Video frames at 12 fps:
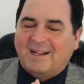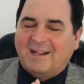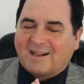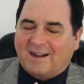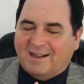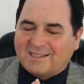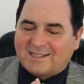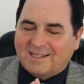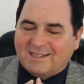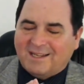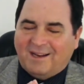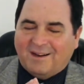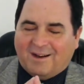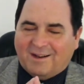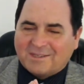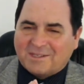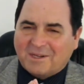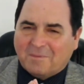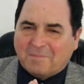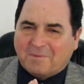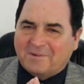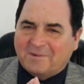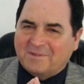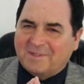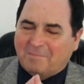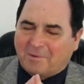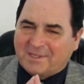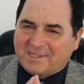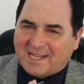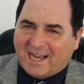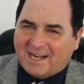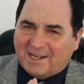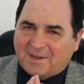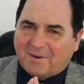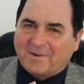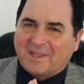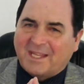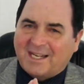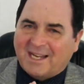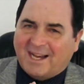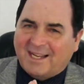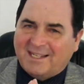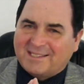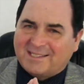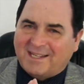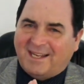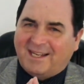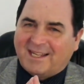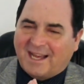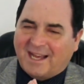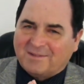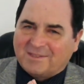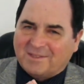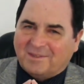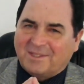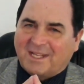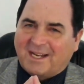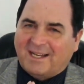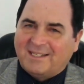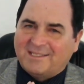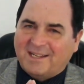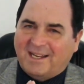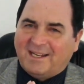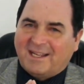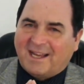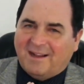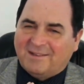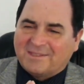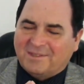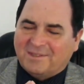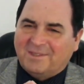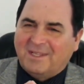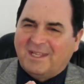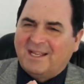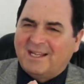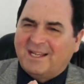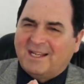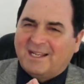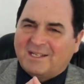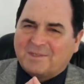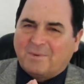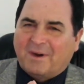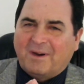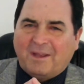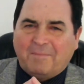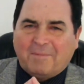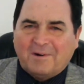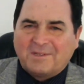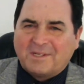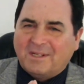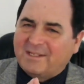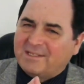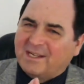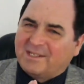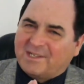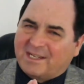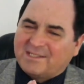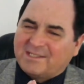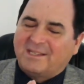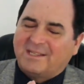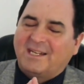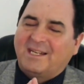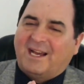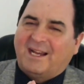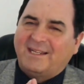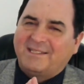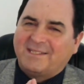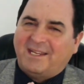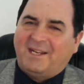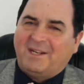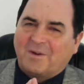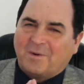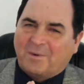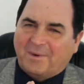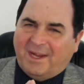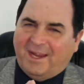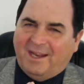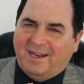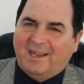Constantine also presided over the Nicene Council. The Nicene Council is where he personally suggested the Nicene Creed.